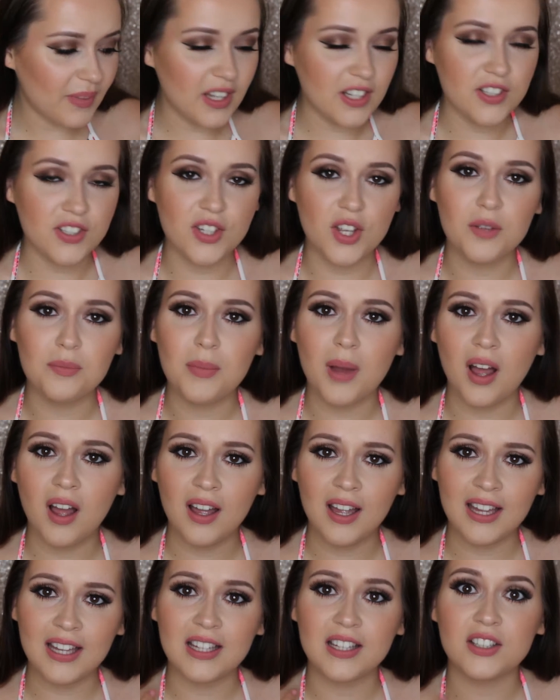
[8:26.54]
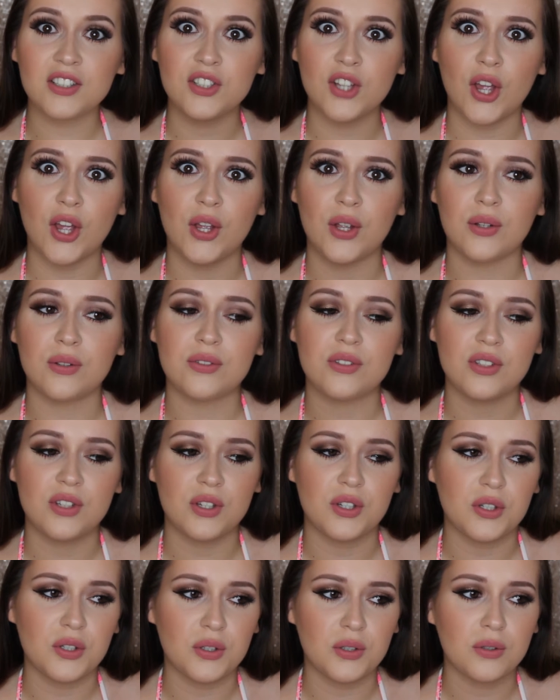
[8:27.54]
So my
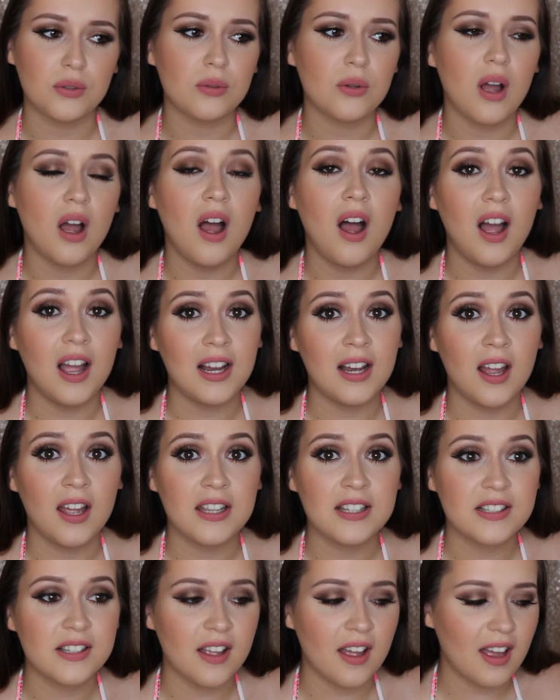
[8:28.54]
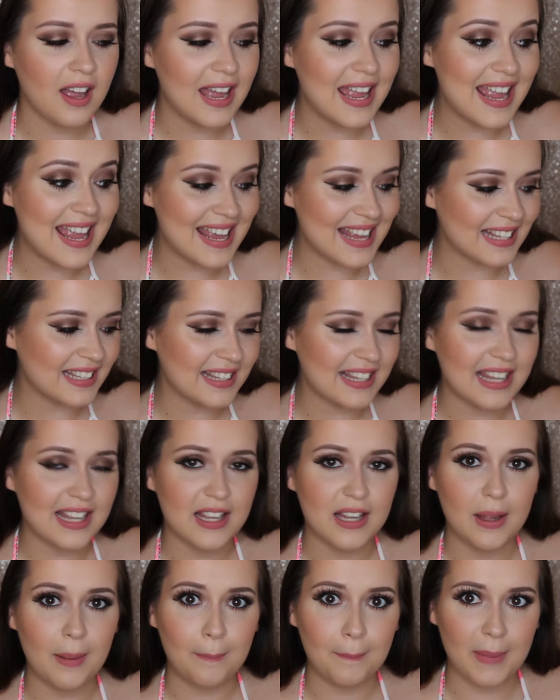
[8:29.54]
go-to highlighter is
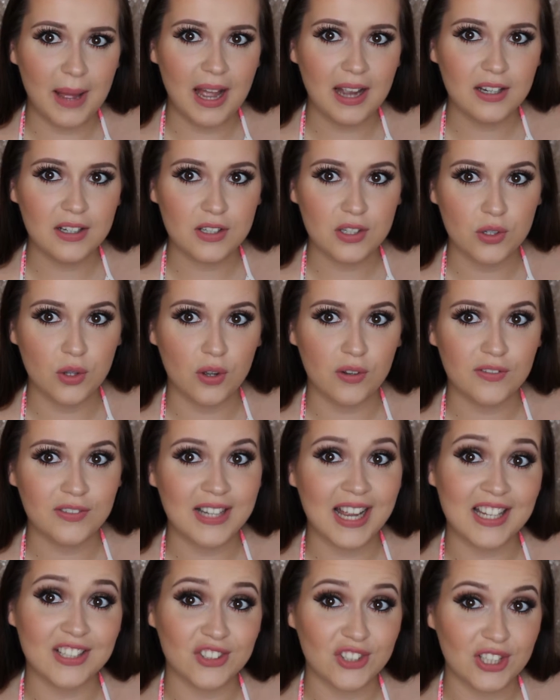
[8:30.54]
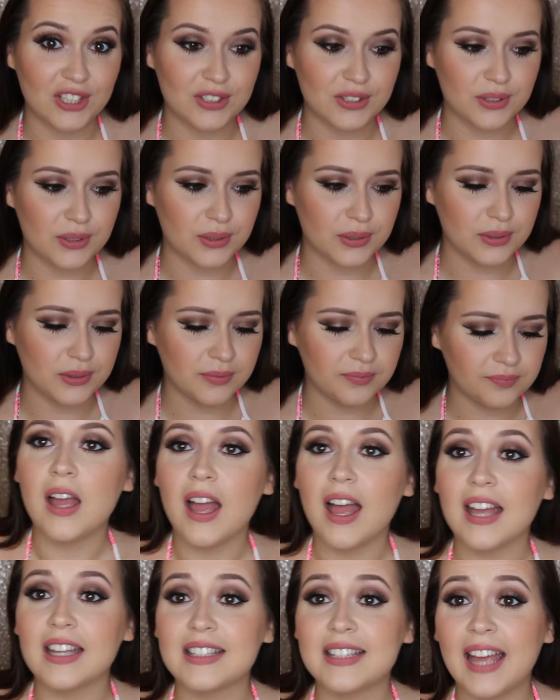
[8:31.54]
the MAC Soft and Gentle.
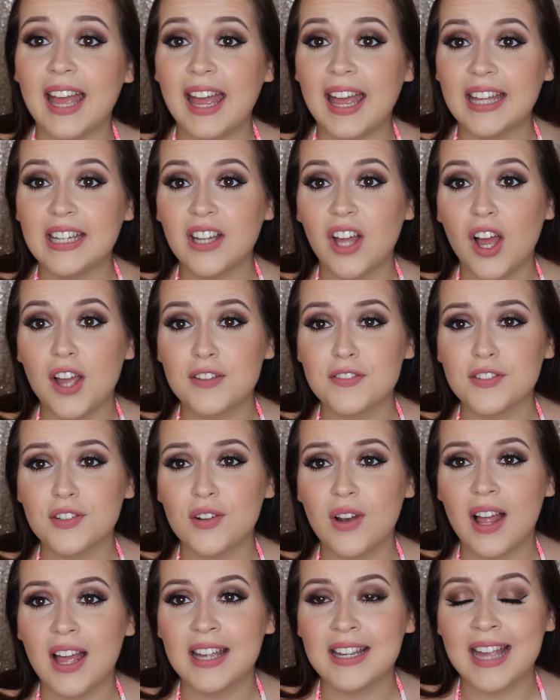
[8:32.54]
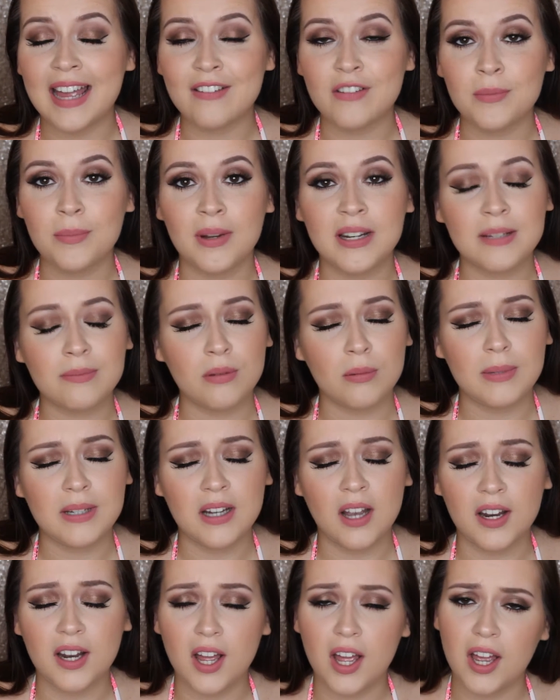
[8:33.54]
Again, I feel like everybody's probably
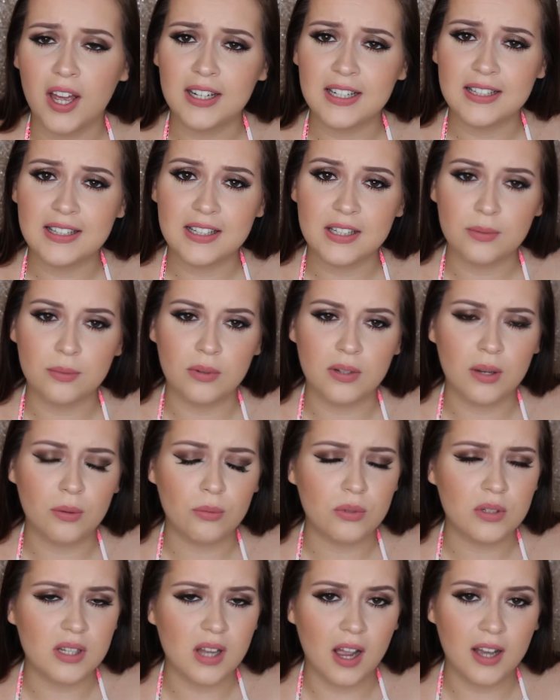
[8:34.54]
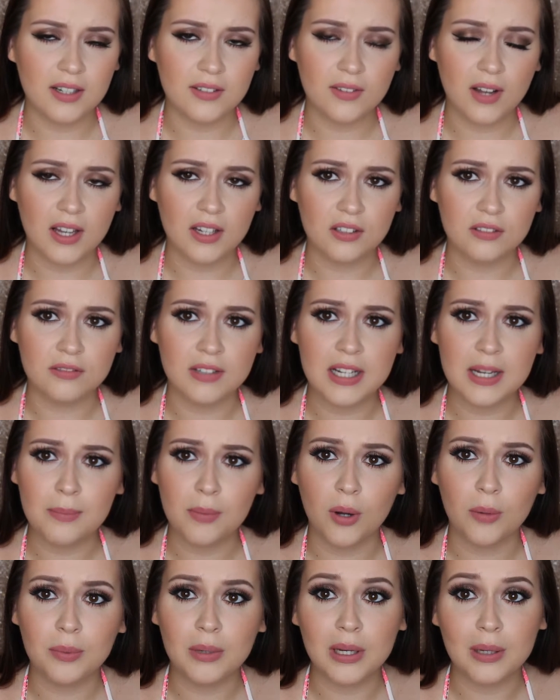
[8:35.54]
kind of heard of this one. It was kind of like a really
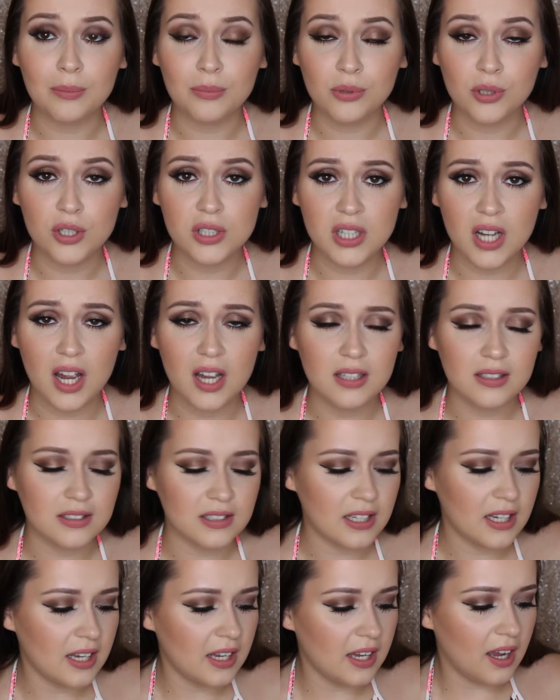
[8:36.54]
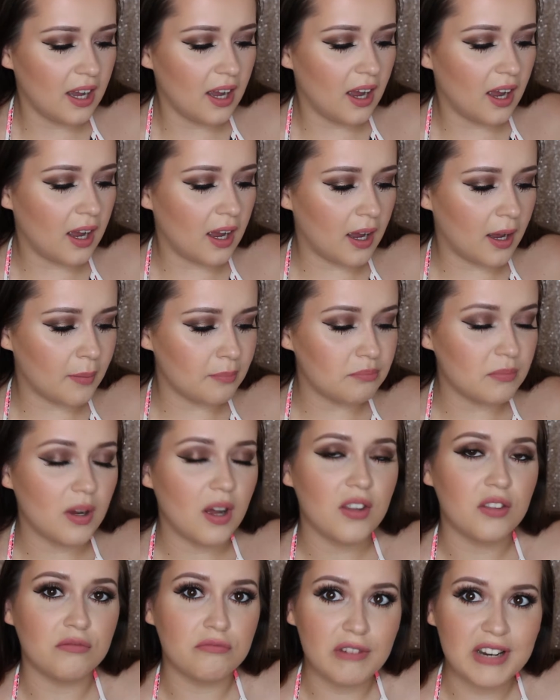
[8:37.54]
popular product.
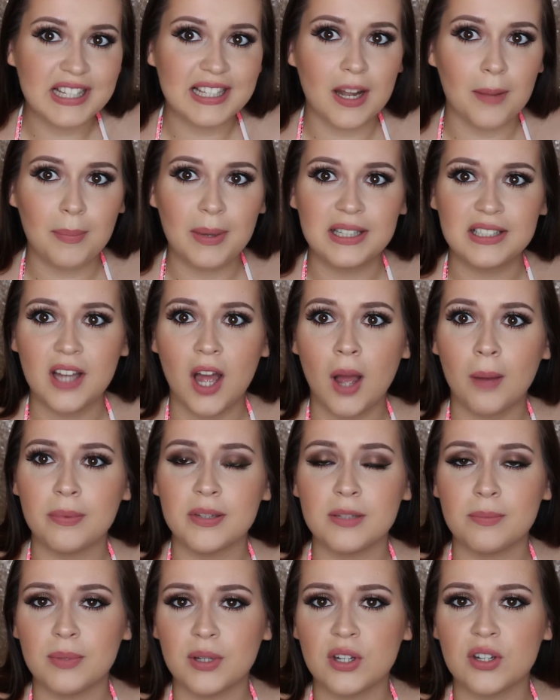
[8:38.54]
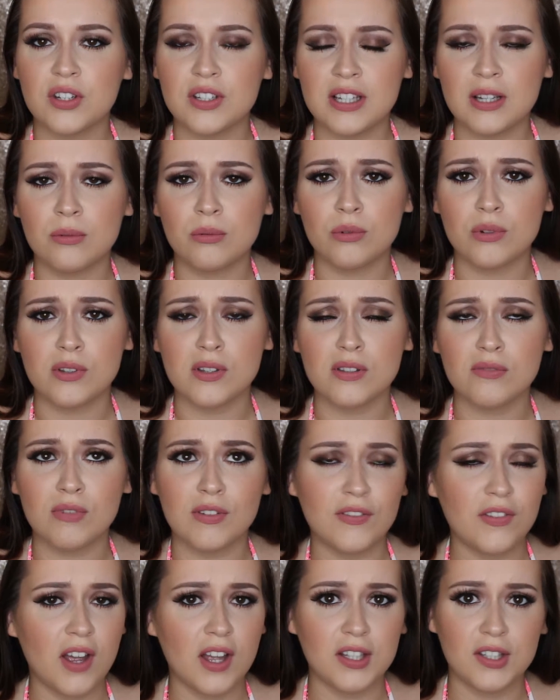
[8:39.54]
The reason I picked it up is because it was
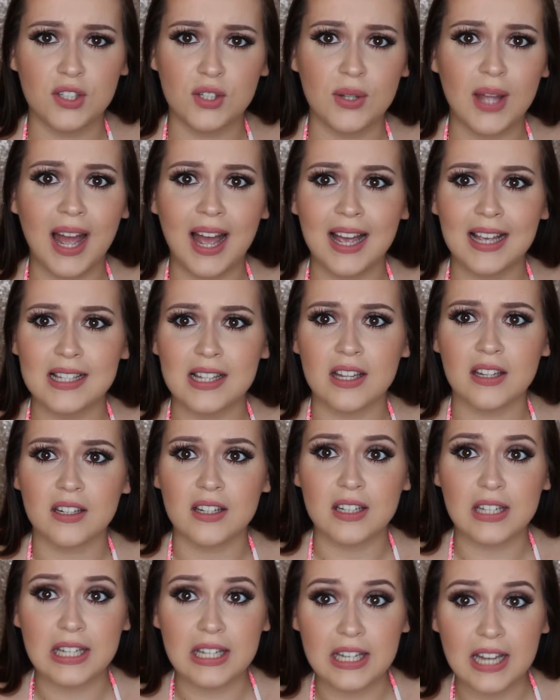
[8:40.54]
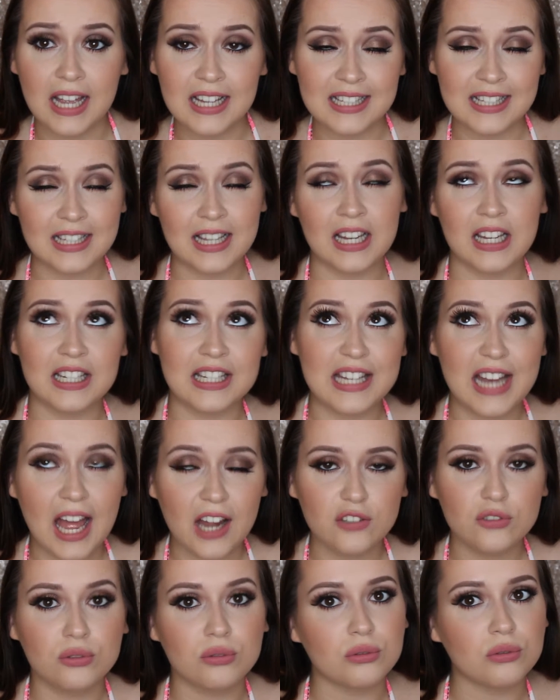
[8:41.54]
referred to as like a
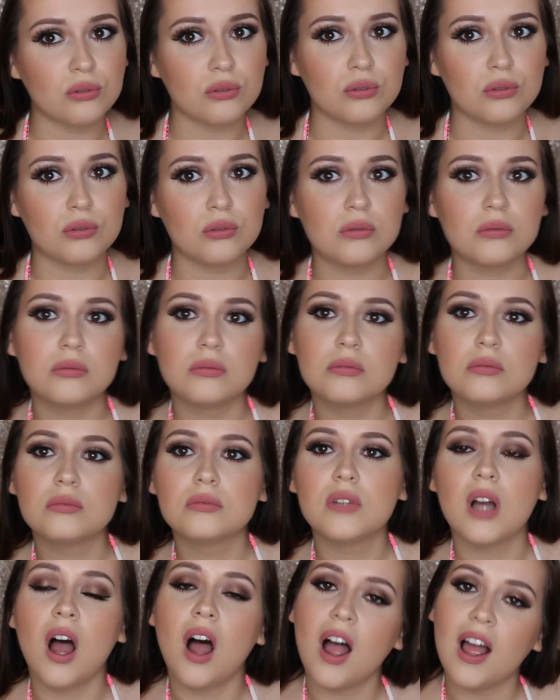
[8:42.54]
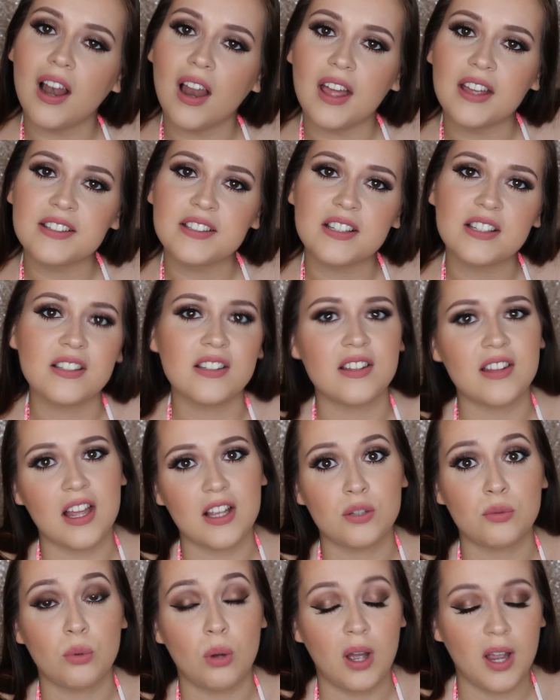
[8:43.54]
natural highlighter, so
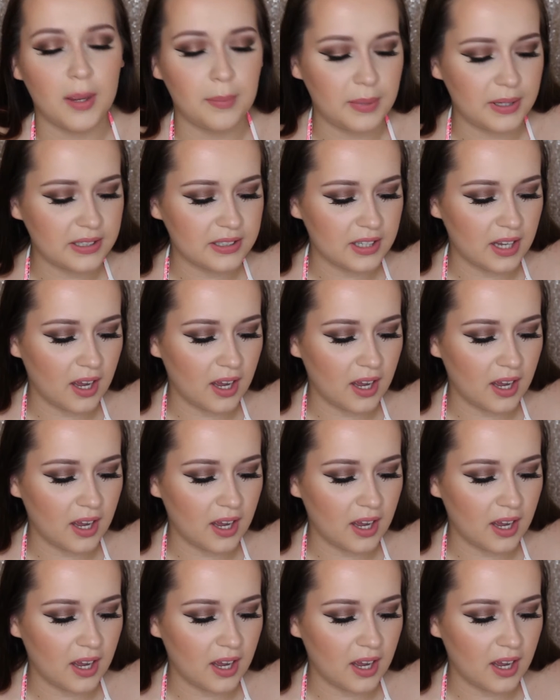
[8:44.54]
that's why I picked it